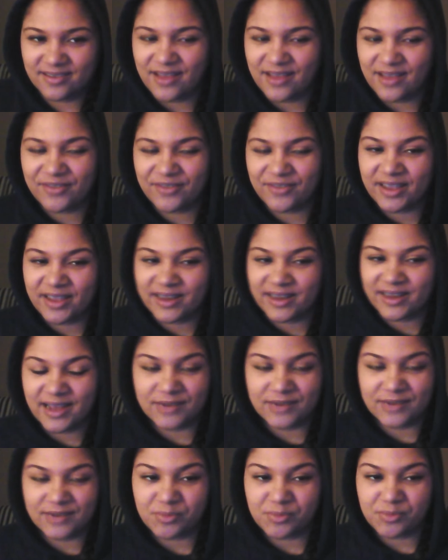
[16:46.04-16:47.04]
having any
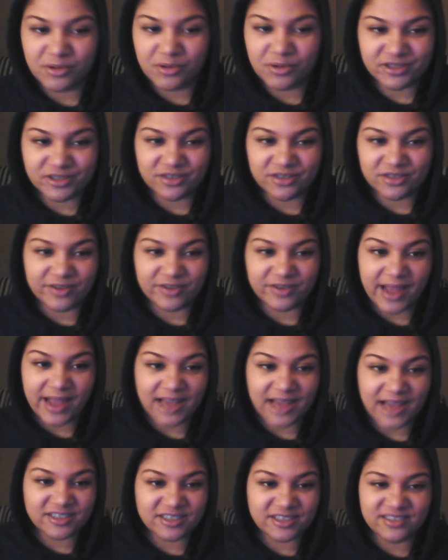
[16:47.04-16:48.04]
kind of emotional
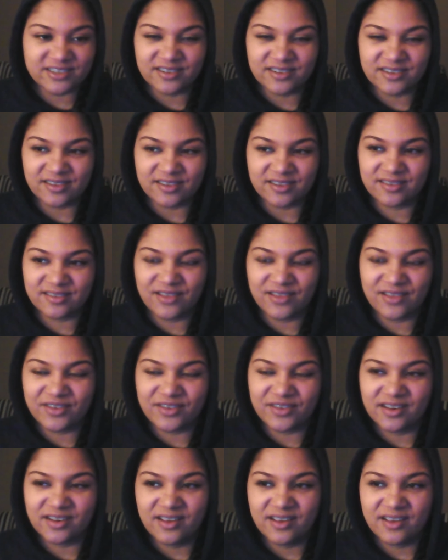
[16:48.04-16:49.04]
reaction or
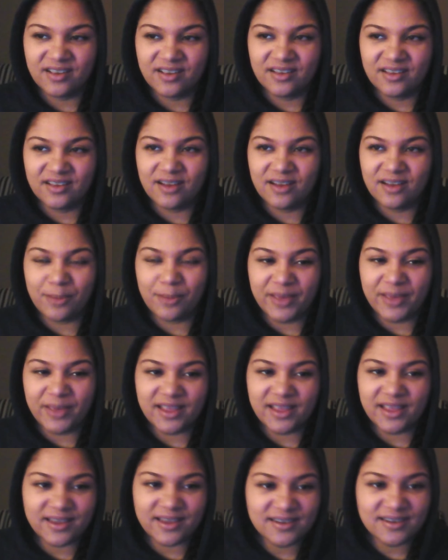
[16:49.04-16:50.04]
even
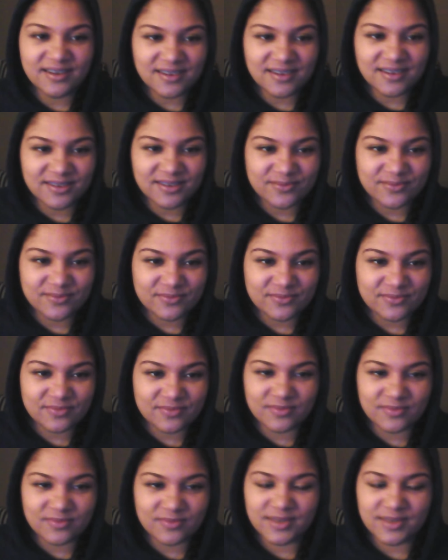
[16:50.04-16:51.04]
opinion,
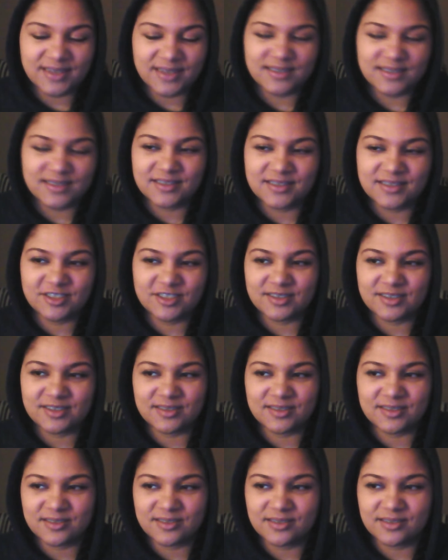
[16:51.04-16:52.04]
because
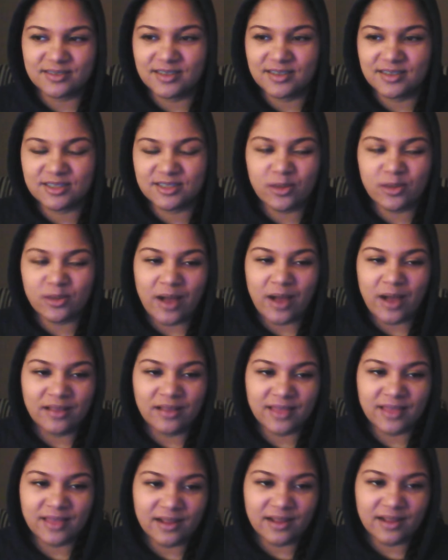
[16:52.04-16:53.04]
it's so
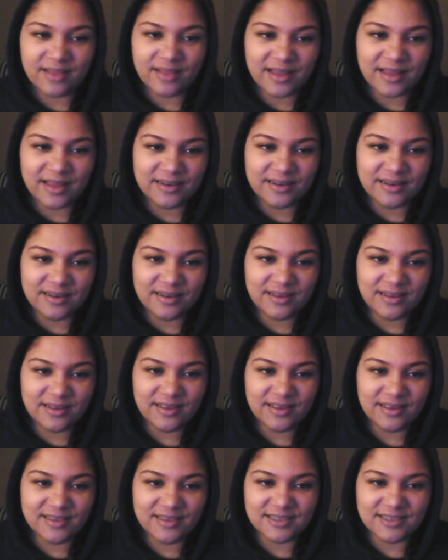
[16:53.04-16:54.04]
out there that
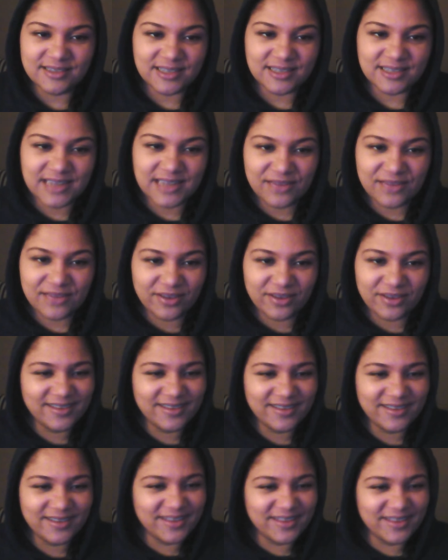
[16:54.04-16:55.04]
it doesn't
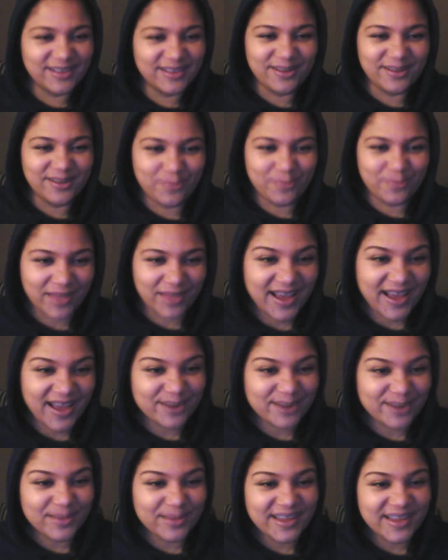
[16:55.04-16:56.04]
even
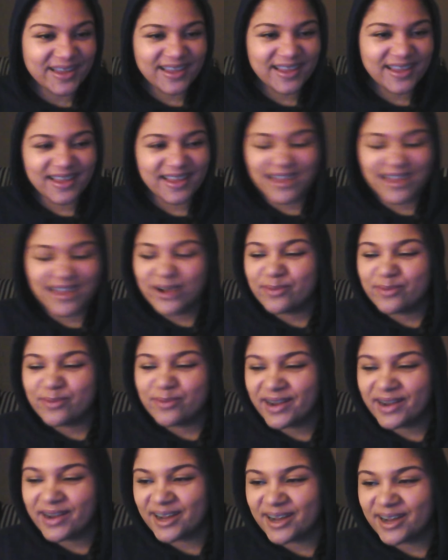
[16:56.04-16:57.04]
apply to me.
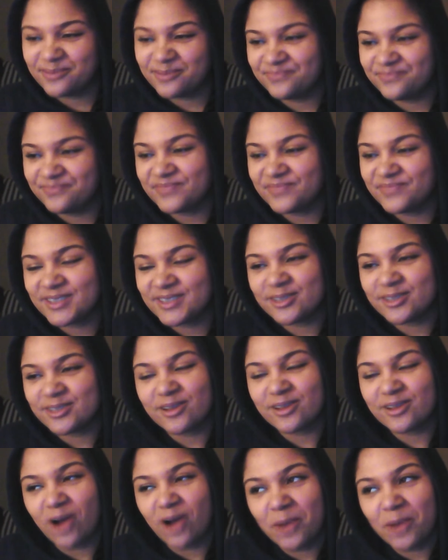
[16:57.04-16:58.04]
But
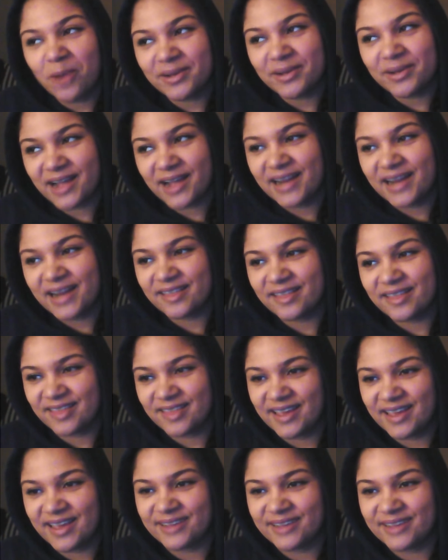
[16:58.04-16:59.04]
so the karma kind of
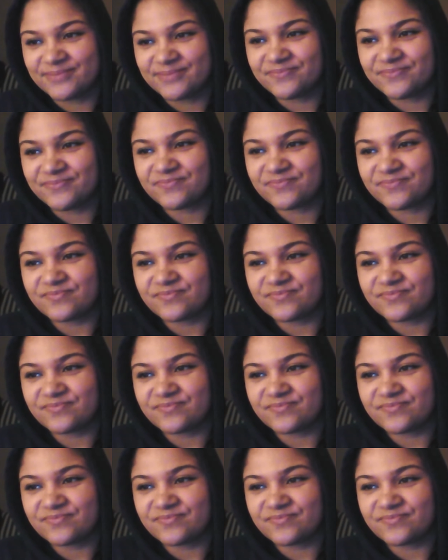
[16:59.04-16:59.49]
thing,